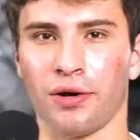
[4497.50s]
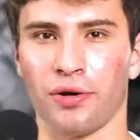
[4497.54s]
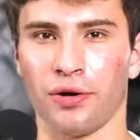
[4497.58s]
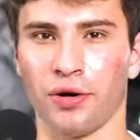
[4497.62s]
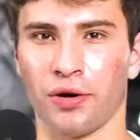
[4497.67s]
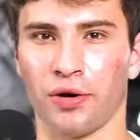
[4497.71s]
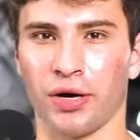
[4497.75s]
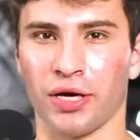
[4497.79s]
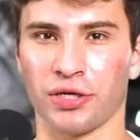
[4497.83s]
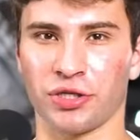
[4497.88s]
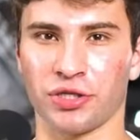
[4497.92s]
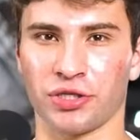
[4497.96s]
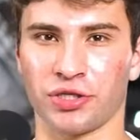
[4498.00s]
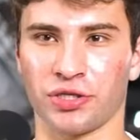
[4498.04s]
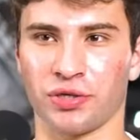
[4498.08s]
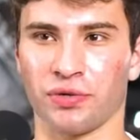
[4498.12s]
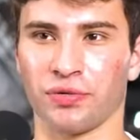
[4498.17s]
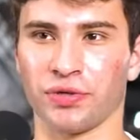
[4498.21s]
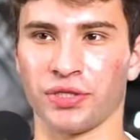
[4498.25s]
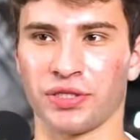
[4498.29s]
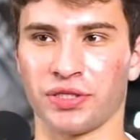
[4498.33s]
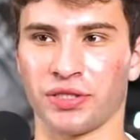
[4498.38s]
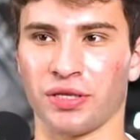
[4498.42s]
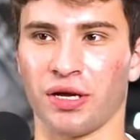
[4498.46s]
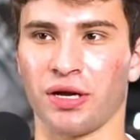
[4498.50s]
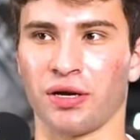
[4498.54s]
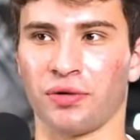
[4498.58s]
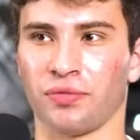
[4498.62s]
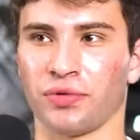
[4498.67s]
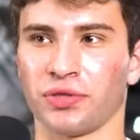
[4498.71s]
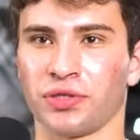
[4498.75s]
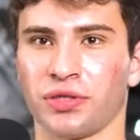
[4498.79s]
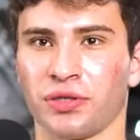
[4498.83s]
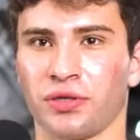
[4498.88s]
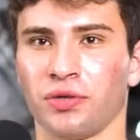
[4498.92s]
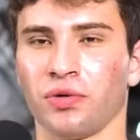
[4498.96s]
I don't know. I just always thought
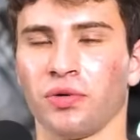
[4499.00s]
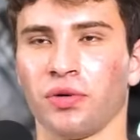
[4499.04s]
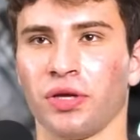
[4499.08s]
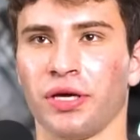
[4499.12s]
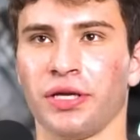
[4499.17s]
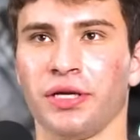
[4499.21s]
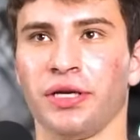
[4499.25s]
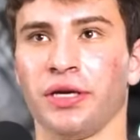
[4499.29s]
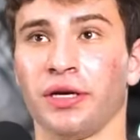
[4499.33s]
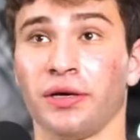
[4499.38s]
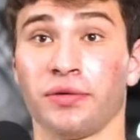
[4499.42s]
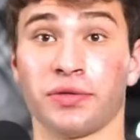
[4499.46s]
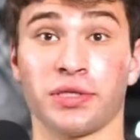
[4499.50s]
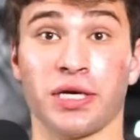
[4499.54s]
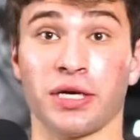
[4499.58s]
it was a cool idea.